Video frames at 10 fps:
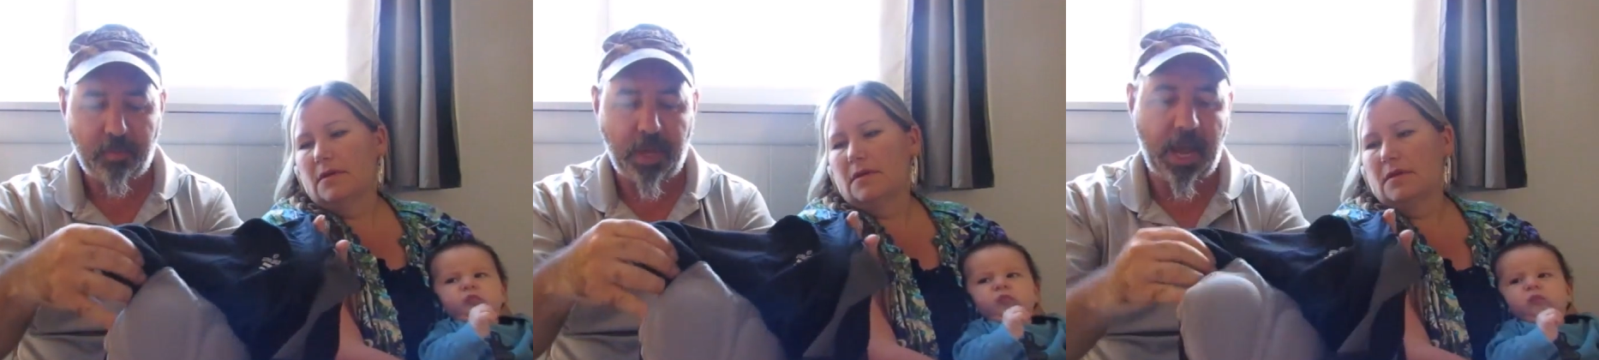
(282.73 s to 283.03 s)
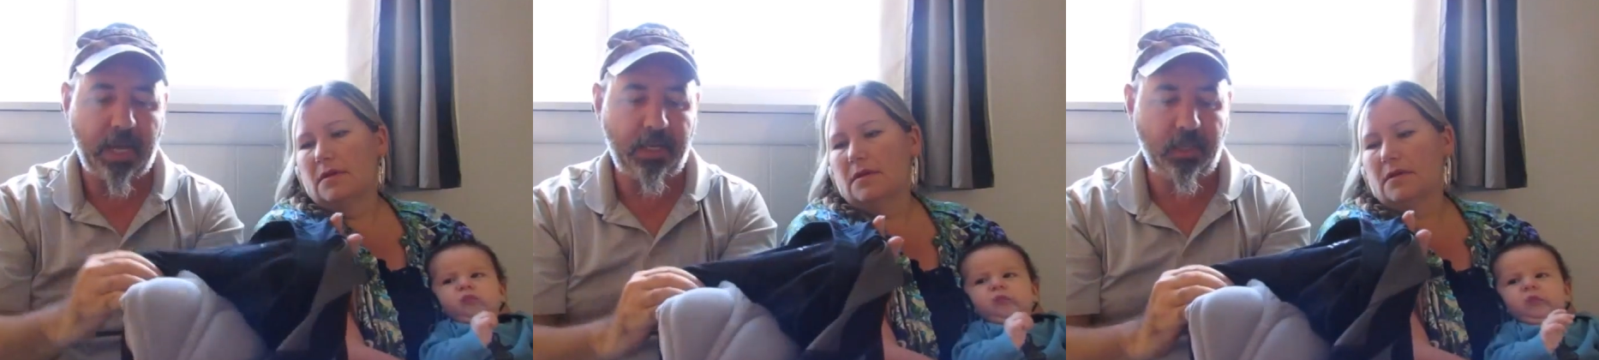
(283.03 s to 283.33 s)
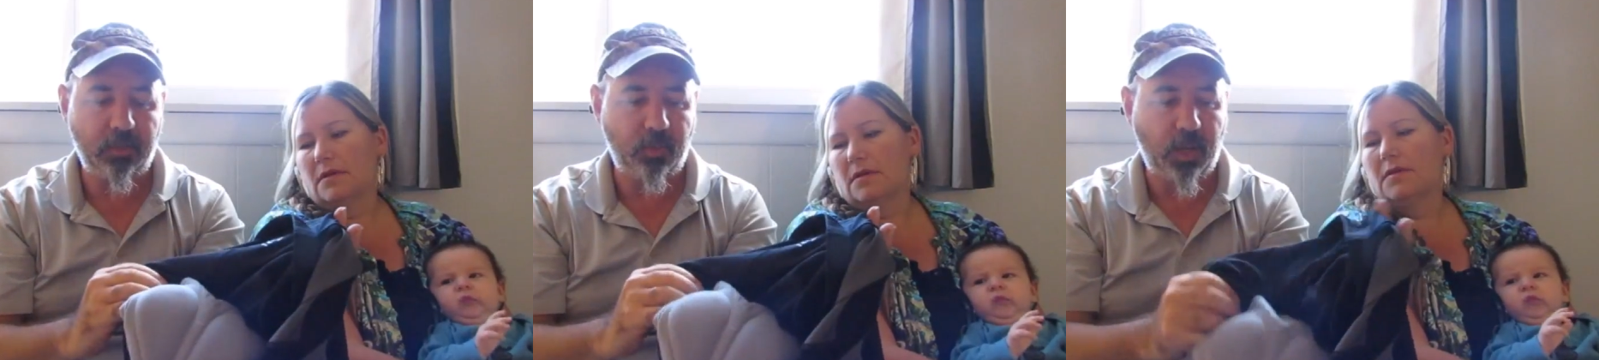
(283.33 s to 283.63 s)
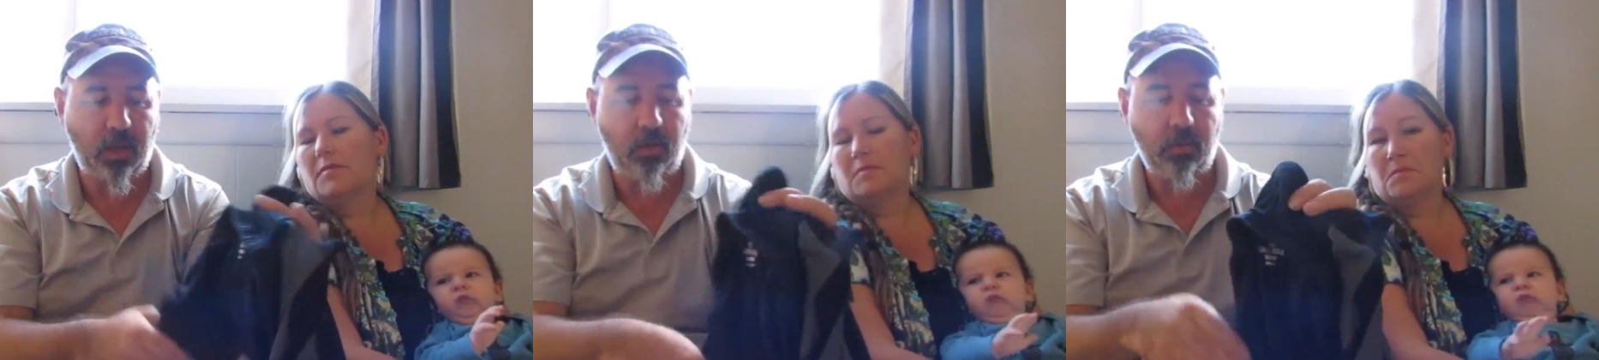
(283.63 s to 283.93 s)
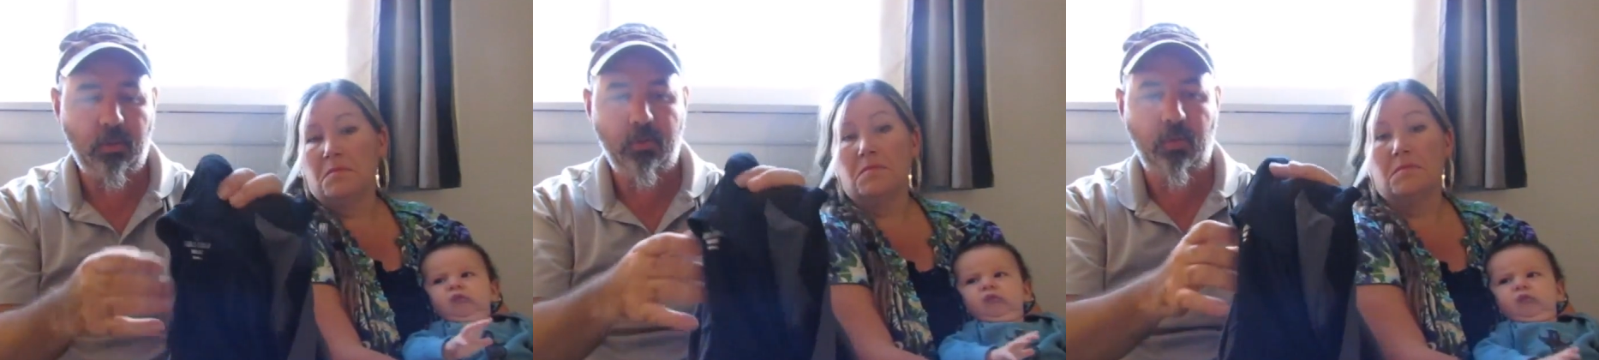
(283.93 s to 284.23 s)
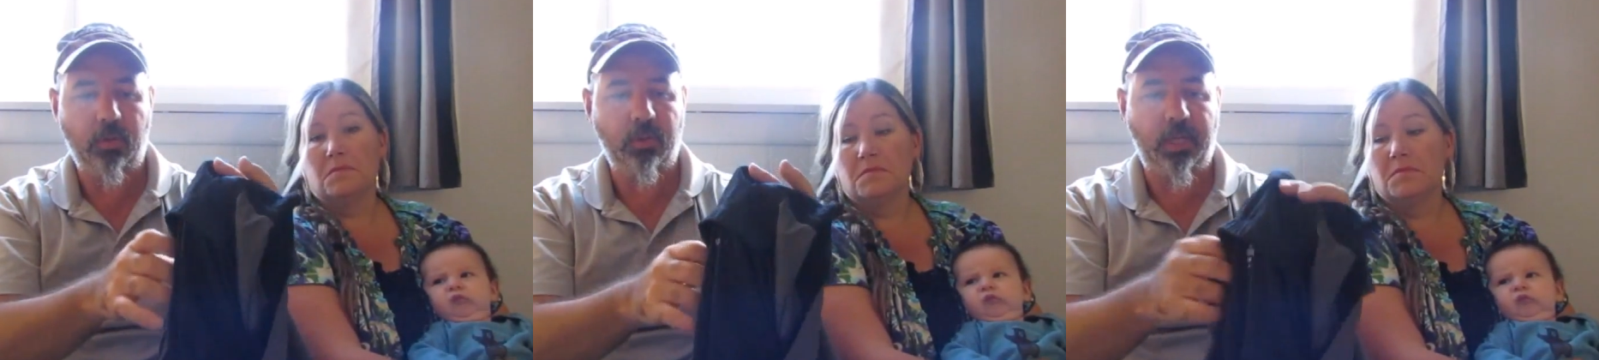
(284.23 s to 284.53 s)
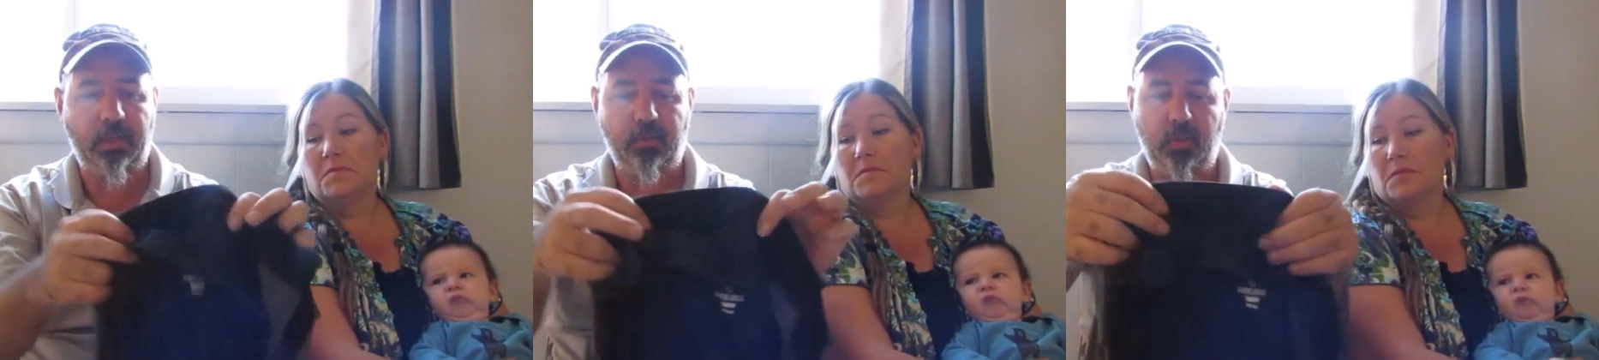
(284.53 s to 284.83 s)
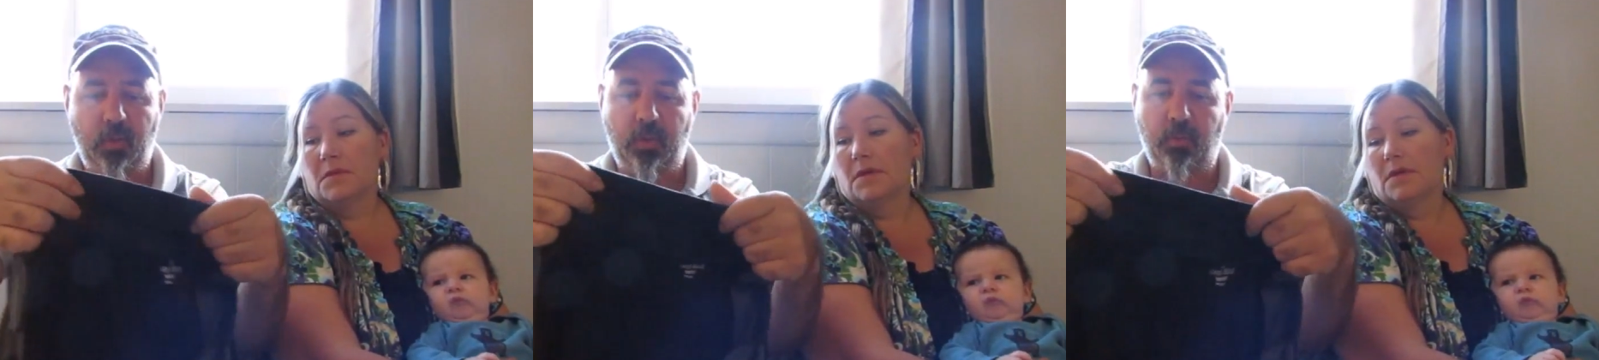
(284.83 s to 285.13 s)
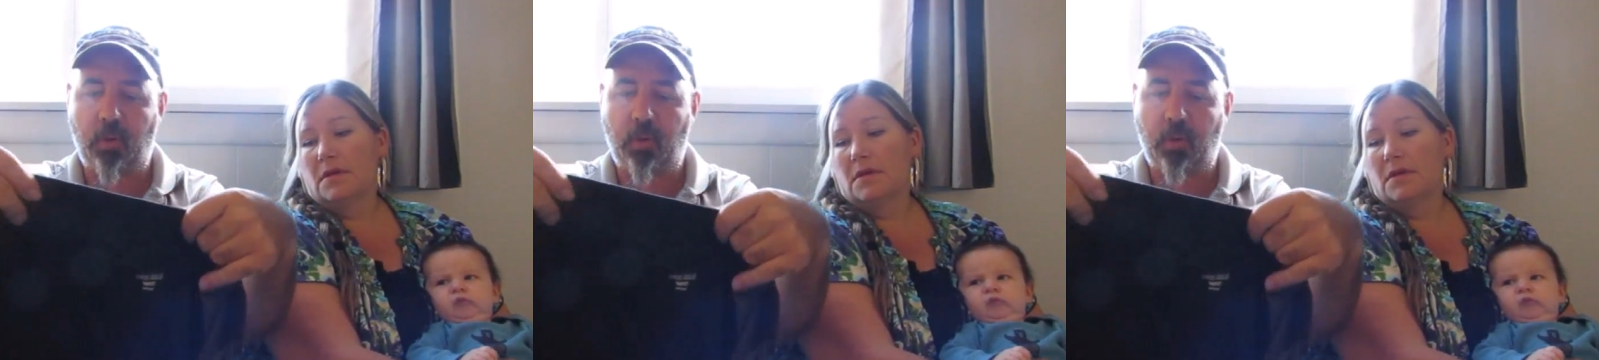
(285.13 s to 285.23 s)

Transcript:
Speaker 1: padding as well. So it's like two in